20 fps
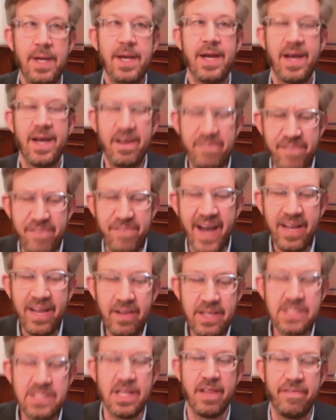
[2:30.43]
And
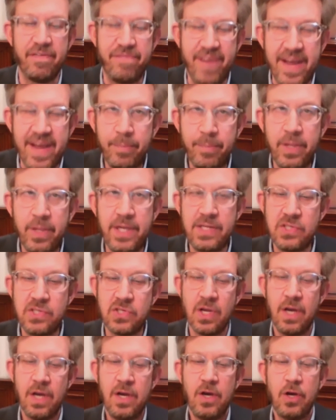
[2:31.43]
finally, to the
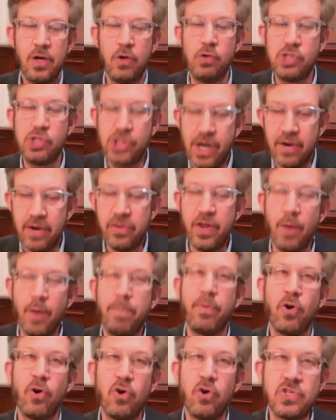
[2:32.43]
families who shared their
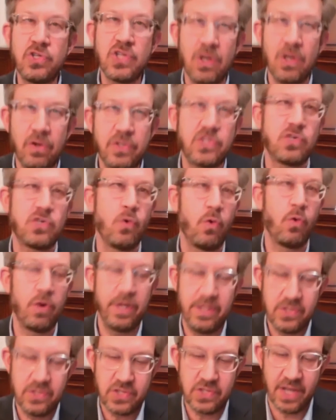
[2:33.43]
personal
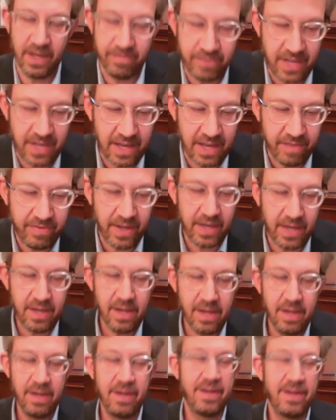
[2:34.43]
stories of giving
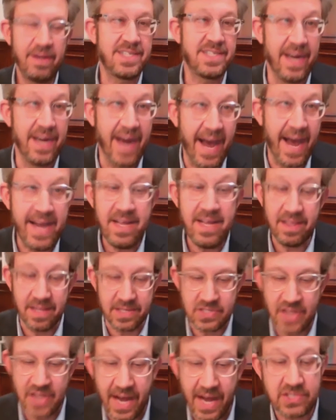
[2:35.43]
tonight, the
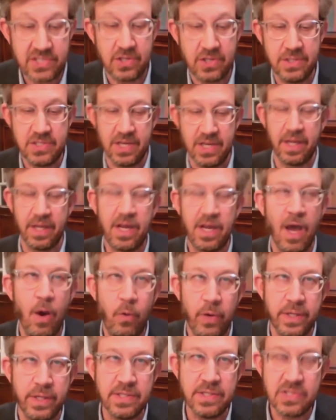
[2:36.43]
Soslins and the
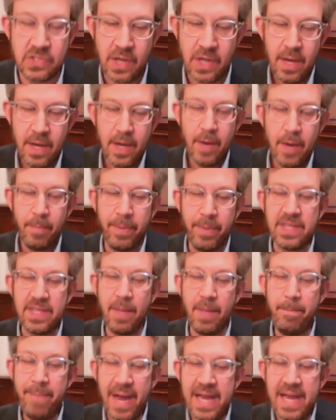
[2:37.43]
Cohens, but the
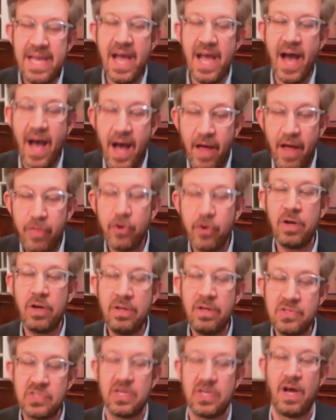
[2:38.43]
many
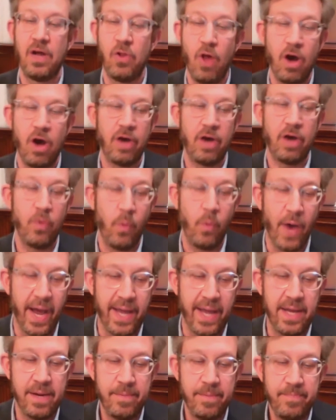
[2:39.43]
others along the way.